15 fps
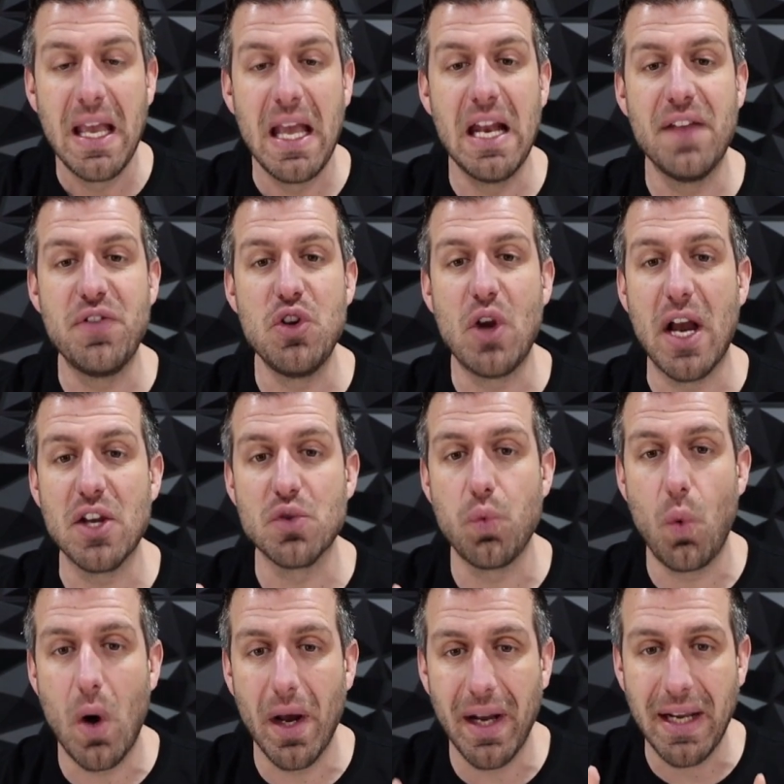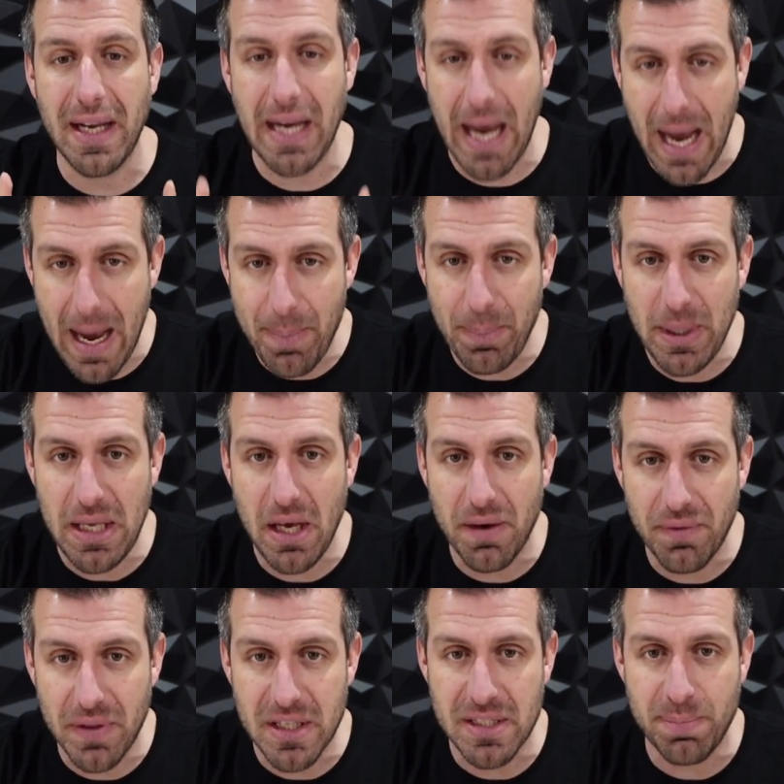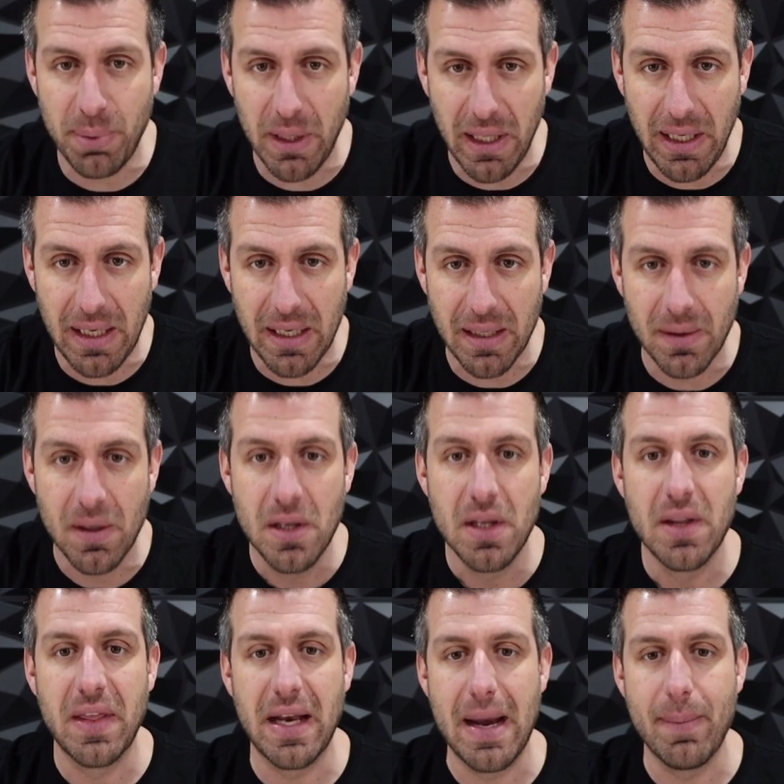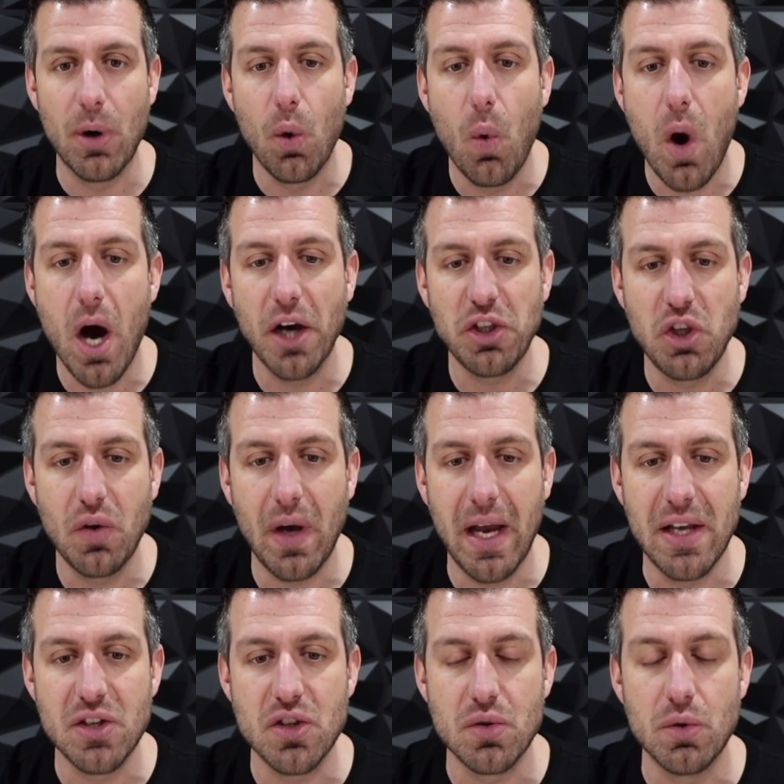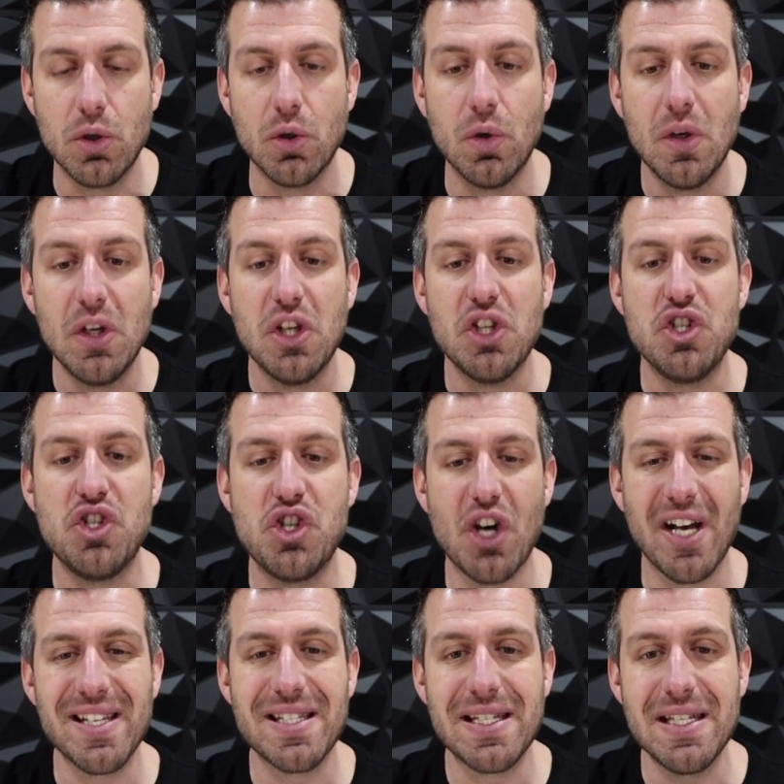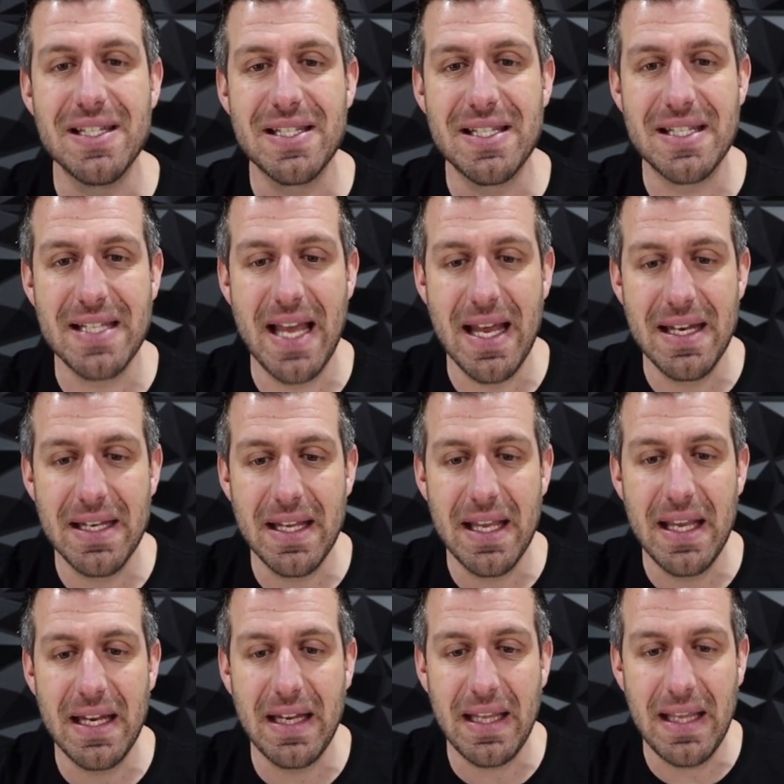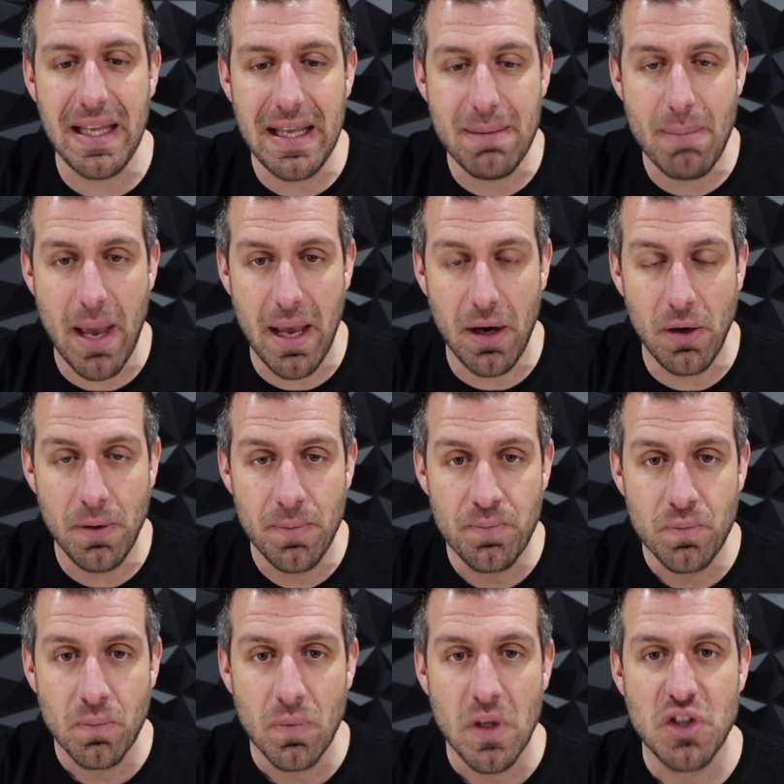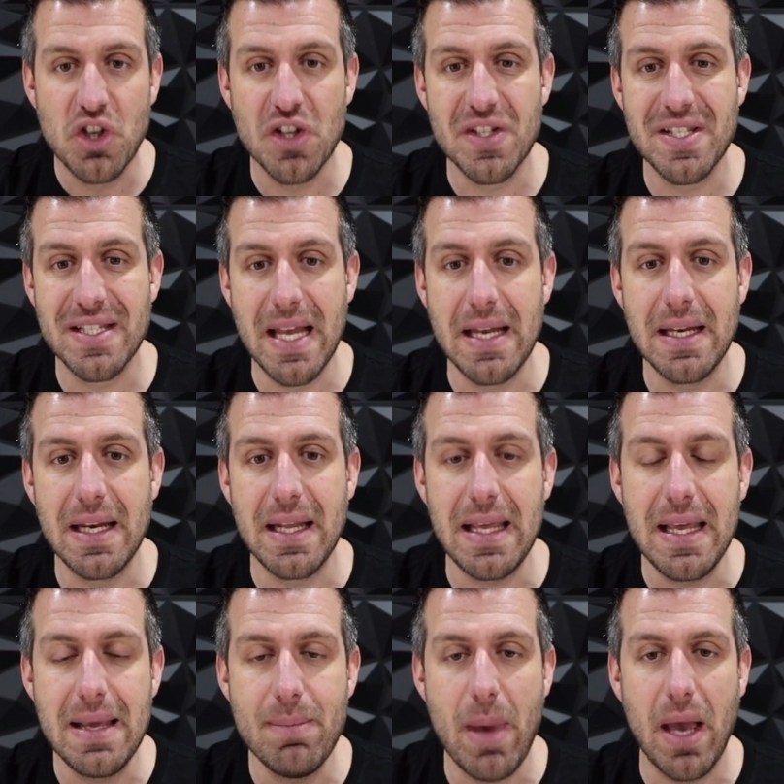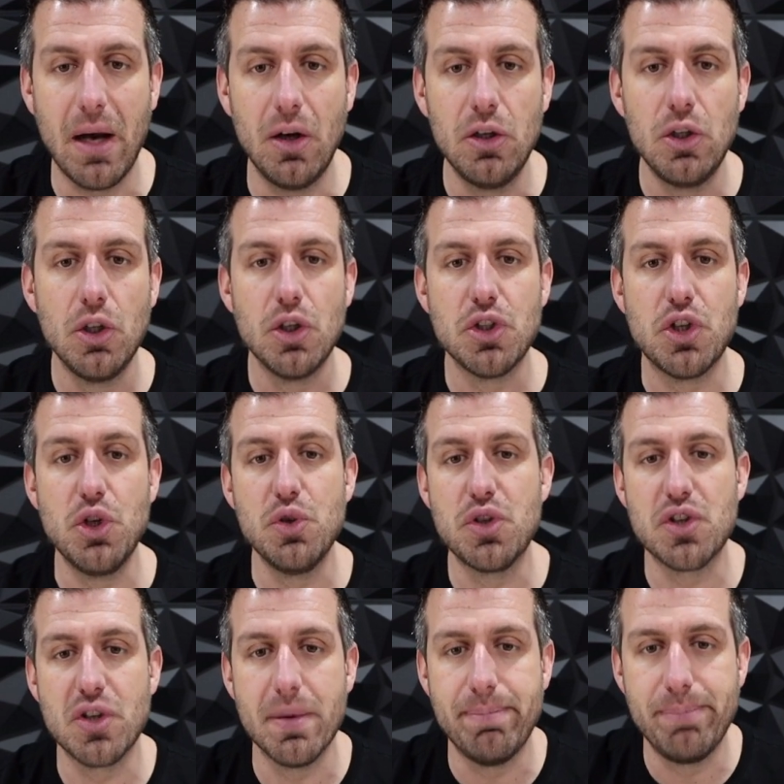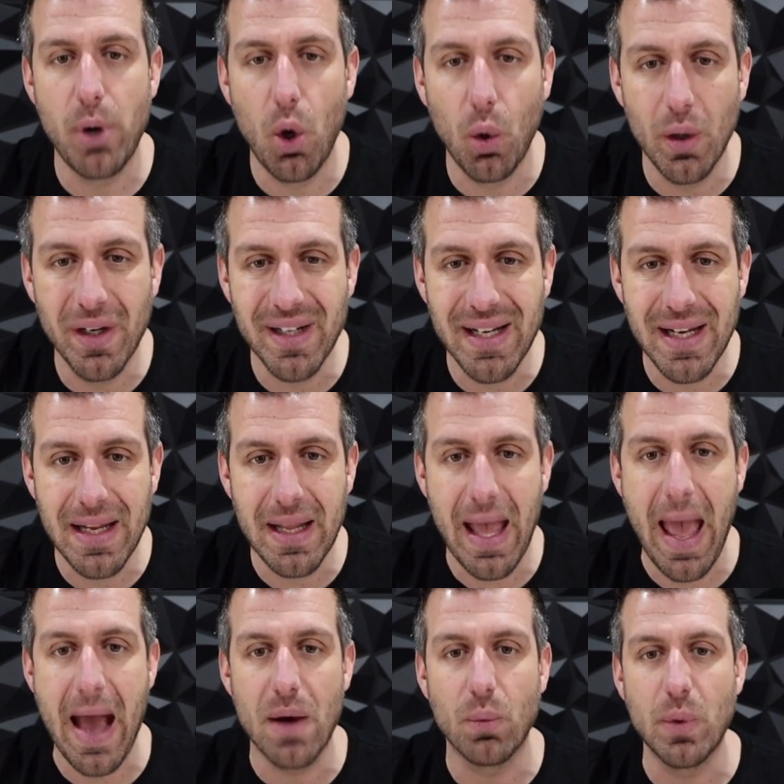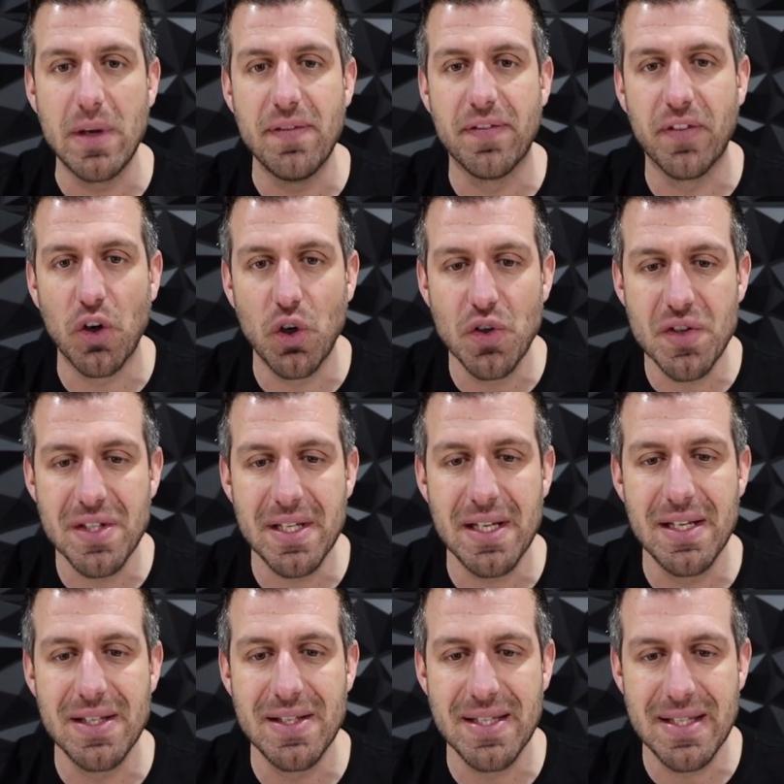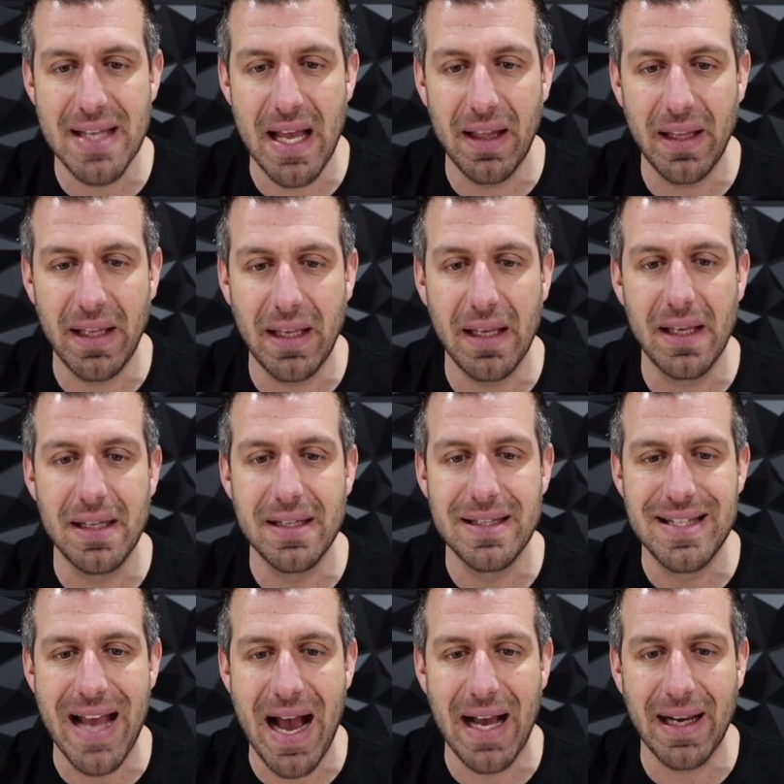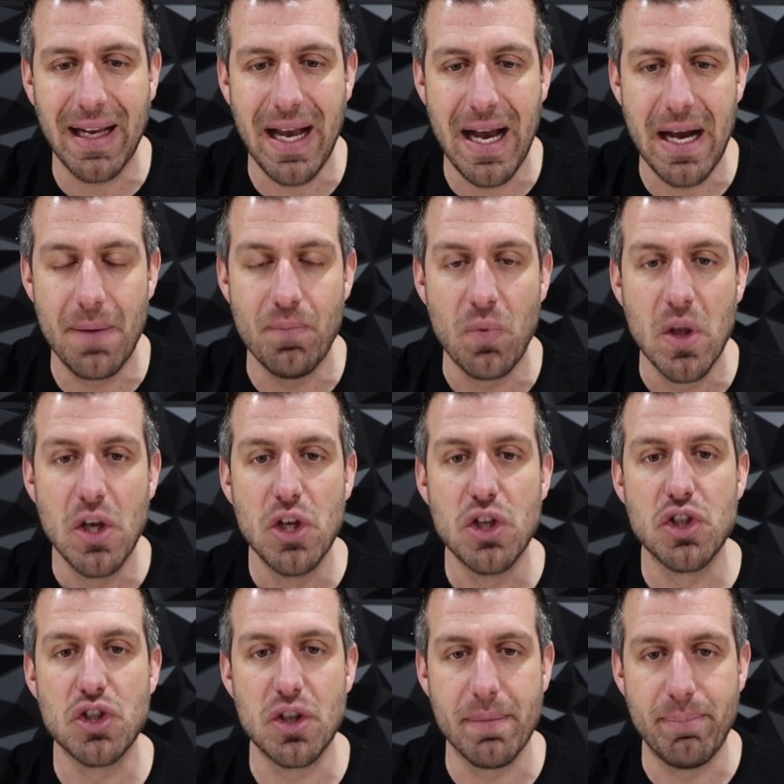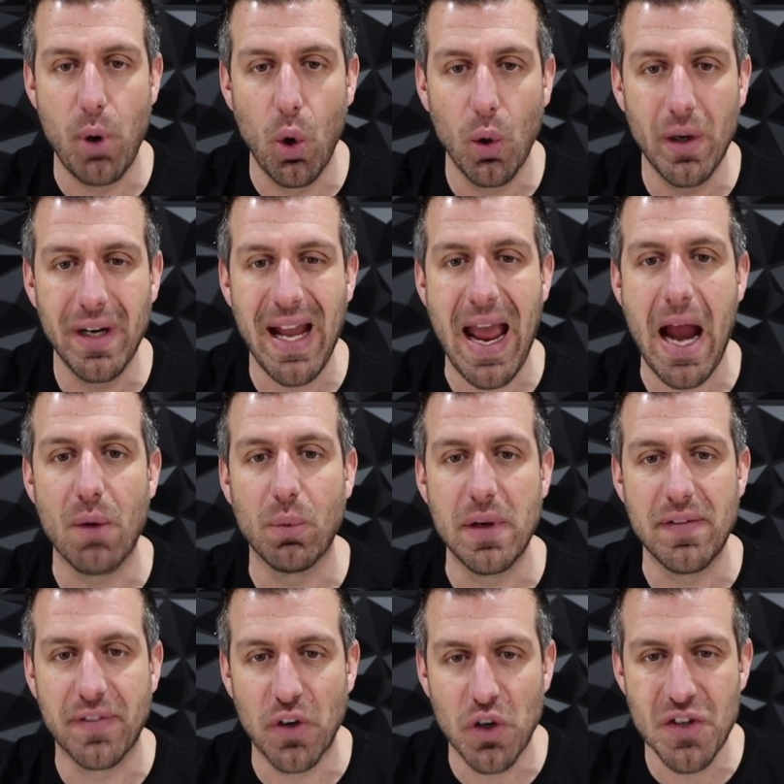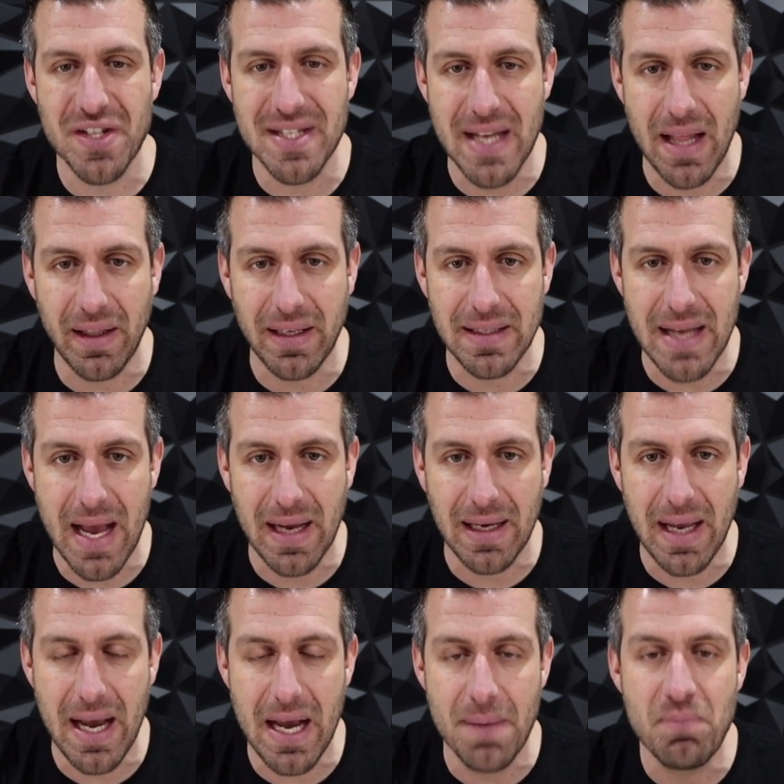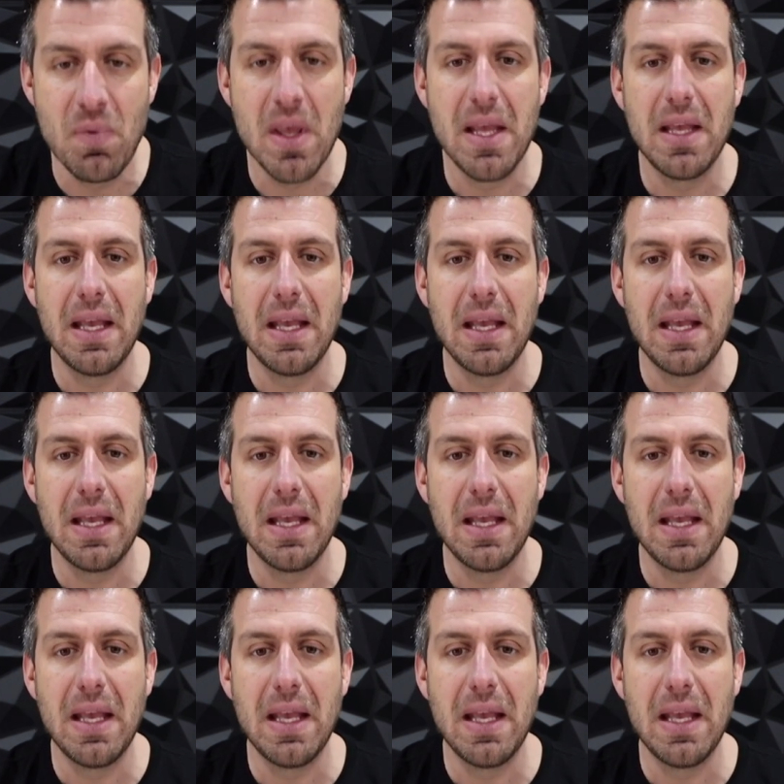And if you guys want a copy of this plan that I'm gonna walk you guys through, just send an email, to support@reverseselling.com. support@reverseselling.com.